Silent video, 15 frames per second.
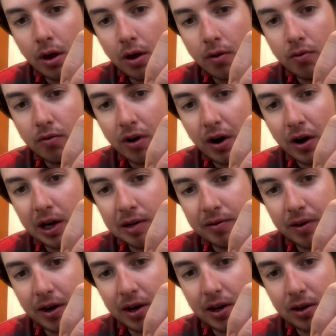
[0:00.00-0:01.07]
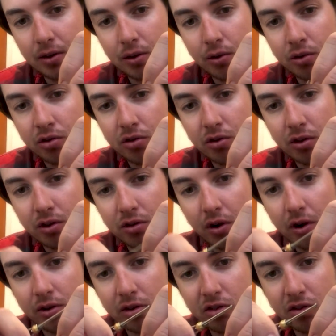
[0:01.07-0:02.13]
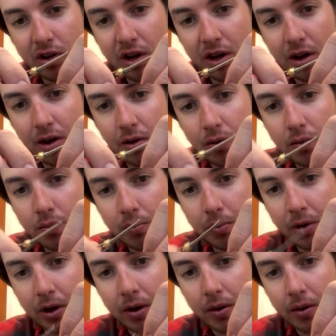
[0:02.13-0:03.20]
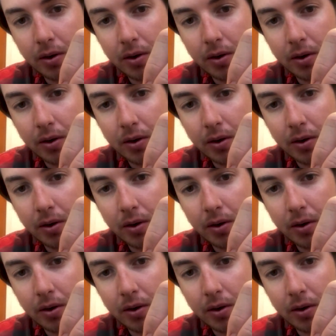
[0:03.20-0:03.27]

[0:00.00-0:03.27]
Very, very loose. It's hard to see, I know, but